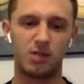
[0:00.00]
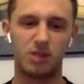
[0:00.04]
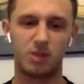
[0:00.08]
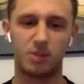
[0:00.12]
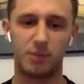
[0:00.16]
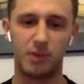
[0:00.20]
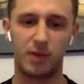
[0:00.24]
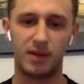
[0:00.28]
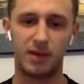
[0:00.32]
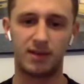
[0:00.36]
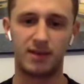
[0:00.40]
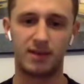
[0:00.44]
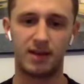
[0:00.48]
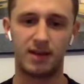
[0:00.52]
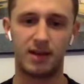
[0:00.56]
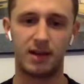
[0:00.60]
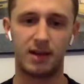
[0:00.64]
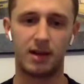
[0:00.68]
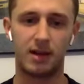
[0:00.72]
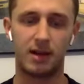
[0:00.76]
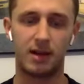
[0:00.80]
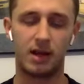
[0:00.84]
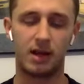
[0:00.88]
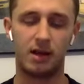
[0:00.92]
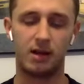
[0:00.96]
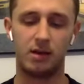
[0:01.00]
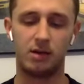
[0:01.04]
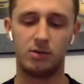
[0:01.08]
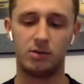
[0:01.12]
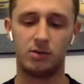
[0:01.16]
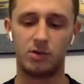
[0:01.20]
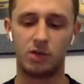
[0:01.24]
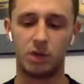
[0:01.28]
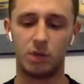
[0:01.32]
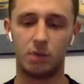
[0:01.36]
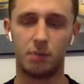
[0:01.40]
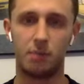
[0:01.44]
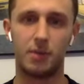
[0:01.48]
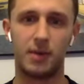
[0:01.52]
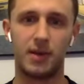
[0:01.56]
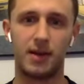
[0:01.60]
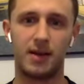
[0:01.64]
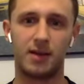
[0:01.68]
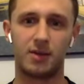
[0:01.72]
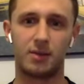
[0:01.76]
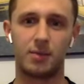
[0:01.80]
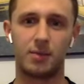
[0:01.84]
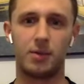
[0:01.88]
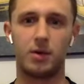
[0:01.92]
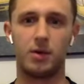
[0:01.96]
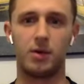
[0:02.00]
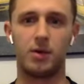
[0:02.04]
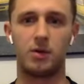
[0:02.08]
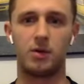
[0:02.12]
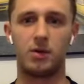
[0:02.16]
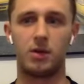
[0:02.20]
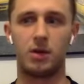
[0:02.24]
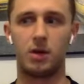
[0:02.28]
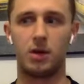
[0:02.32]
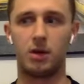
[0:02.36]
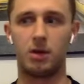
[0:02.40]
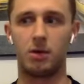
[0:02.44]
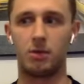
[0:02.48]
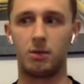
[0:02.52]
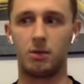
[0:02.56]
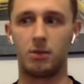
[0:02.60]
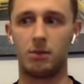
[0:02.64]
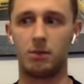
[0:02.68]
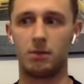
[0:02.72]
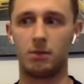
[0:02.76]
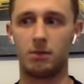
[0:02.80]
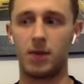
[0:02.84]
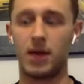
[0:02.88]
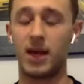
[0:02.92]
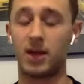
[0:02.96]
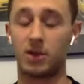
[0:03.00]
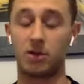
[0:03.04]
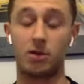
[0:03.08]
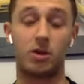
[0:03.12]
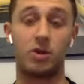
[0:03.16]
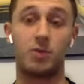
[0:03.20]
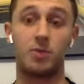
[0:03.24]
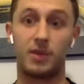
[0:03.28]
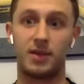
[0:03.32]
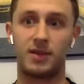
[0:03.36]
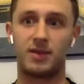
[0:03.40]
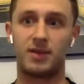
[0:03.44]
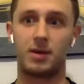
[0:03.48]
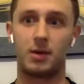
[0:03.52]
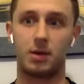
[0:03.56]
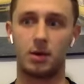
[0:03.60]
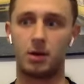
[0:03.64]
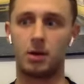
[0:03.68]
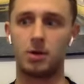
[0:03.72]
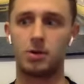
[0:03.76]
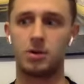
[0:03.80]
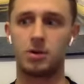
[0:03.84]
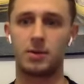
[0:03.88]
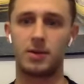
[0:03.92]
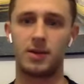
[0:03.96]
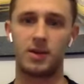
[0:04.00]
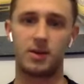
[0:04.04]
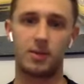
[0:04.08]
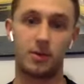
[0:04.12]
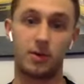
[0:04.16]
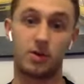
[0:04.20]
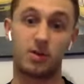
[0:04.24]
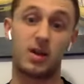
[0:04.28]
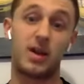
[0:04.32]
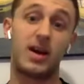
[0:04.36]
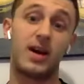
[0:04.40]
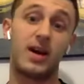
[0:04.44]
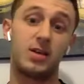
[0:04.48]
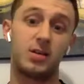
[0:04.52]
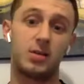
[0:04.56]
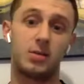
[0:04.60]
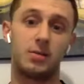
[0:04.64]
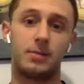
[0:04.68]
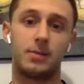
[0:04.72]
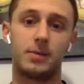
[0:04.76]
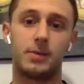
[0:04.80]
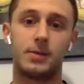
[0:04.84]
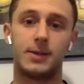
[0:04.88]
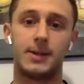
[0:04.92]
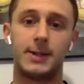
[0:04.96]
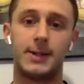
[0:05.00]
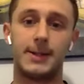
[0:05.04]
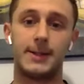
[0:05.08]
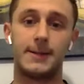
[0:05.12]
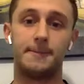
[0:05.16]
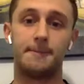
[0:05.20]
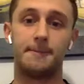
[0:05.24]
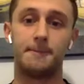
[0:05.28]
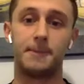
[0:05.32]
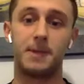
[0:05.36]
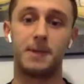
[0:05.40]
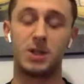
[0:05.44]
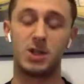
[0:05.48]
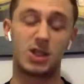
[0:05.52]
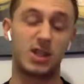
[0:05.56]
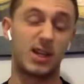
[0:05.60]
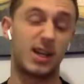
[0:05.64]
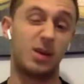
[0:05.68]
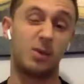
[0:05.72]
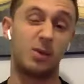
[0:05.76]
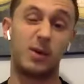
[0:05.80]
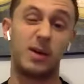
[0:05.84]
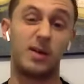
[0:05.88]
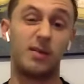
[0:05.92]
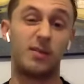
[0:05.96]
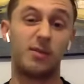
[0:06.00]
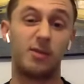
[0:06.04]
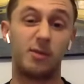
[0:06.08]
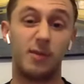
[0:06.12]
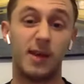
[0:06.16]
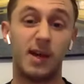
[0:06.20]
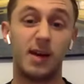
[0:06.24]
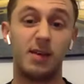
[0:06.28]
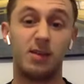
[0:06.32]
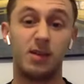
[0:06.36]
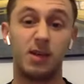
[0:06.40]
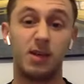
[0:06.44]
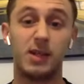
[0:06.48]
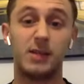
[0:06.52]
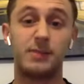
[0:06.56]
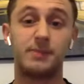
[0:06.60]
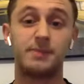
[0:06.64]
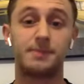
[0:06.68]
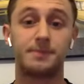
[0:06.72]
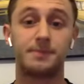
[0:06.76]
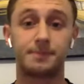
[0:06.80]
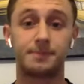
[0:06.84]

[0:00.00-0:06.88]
sprinting and jumping as opposed to sprinting and long jump as opposed to high jump, and just kind of went on from there really.